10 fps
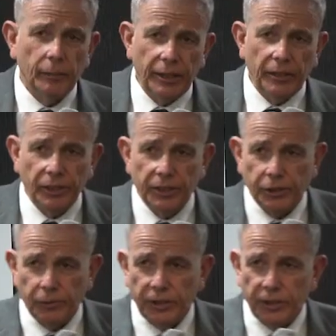bigger
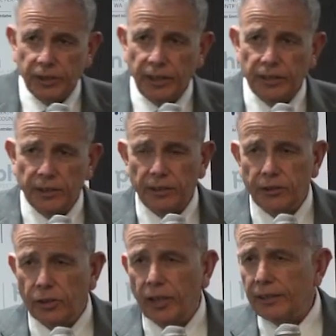issue is to
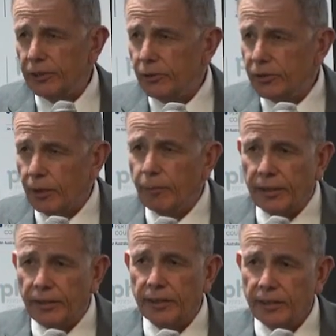try and deal with some
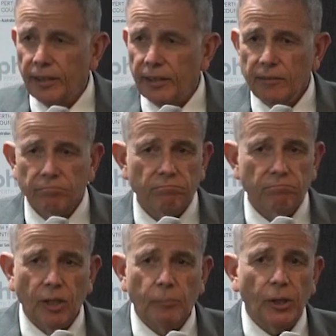other
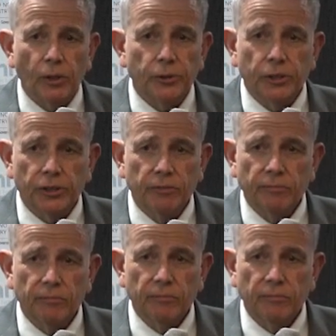approach.
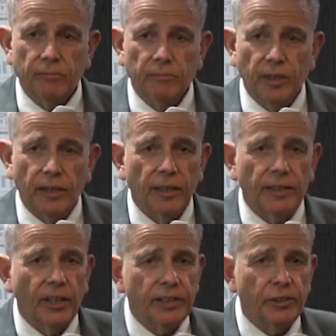
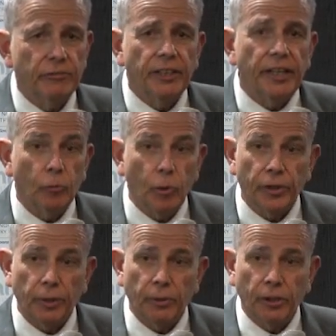The idea of
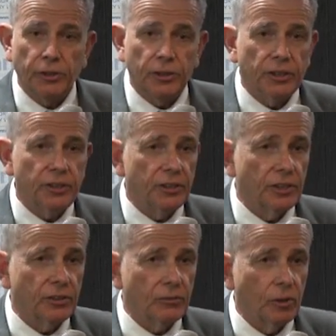network approaches is
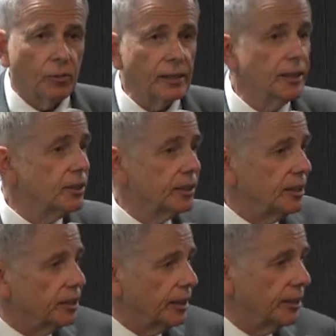just the wrong way. Let's
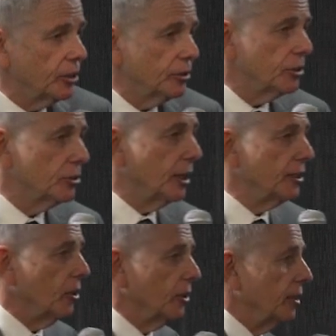instead
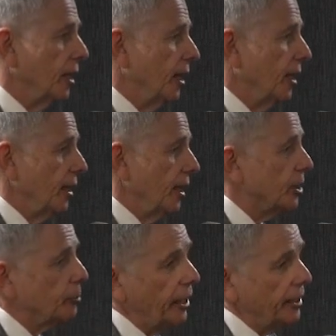concentrate on
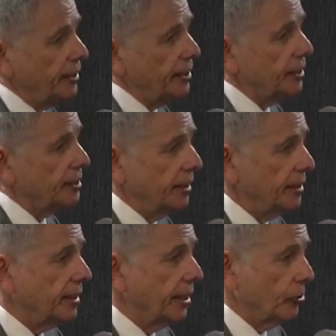expanding
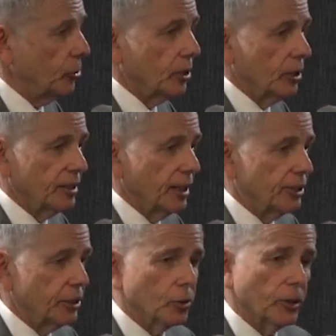extended care
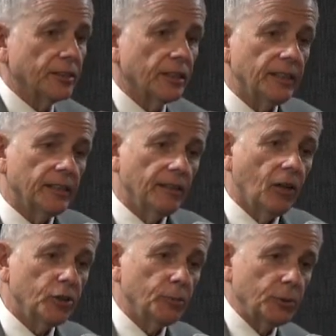organisations, or let's let
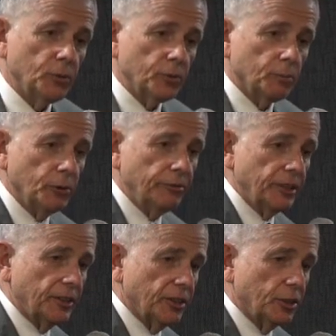hospitals move
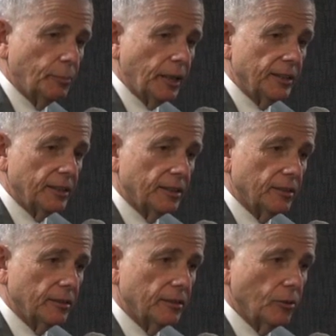into the
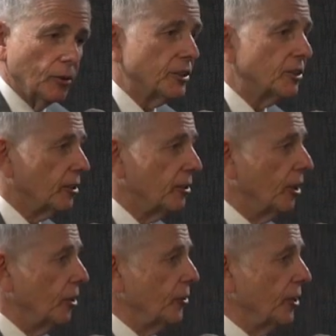space, or let's throw the
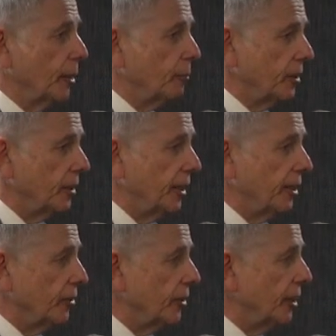whole thing up in the
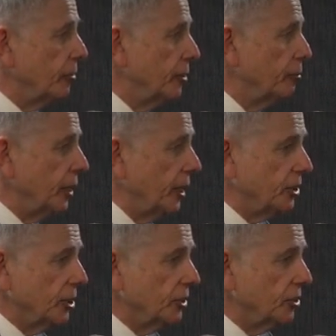air and get rid of
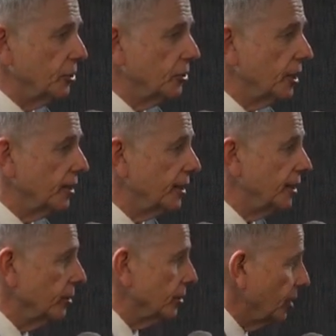PHNs and do something
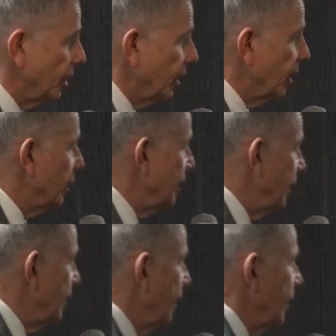else.
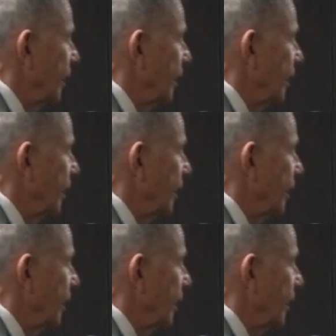Then,